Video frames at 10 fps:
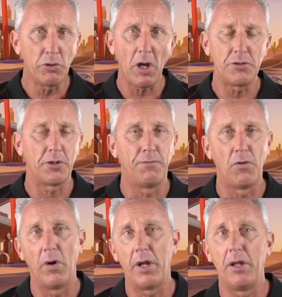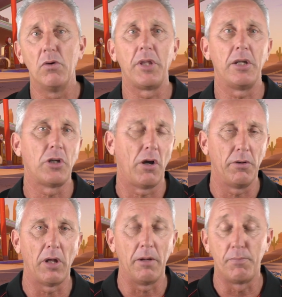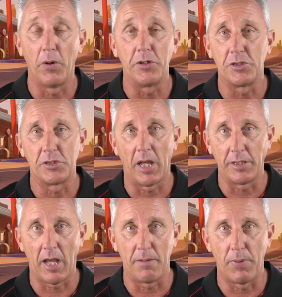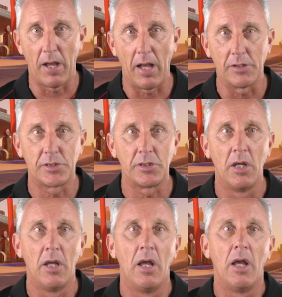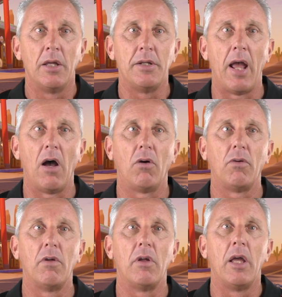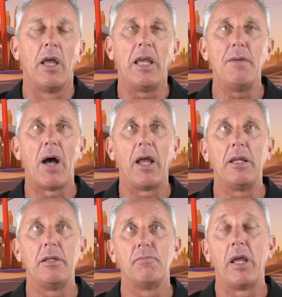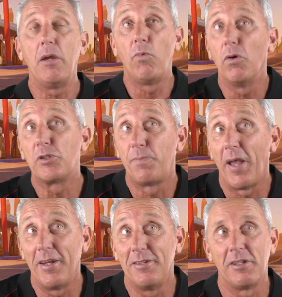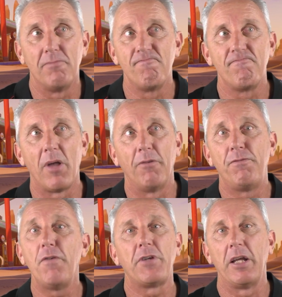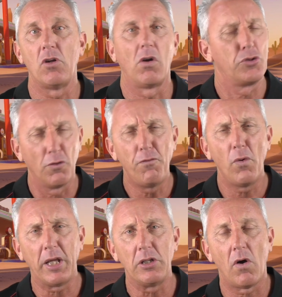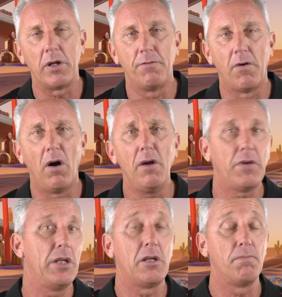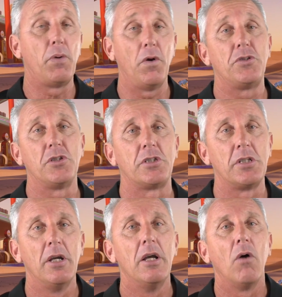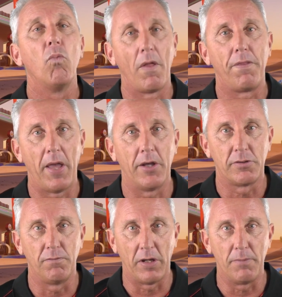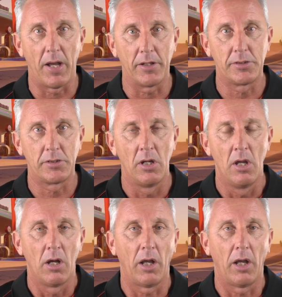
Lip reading: He'll go to the foyer, he'll then go and purchase a game pass. Now, he will spend $15 or $14.95 and he can purchase 1,000 V-Bucks.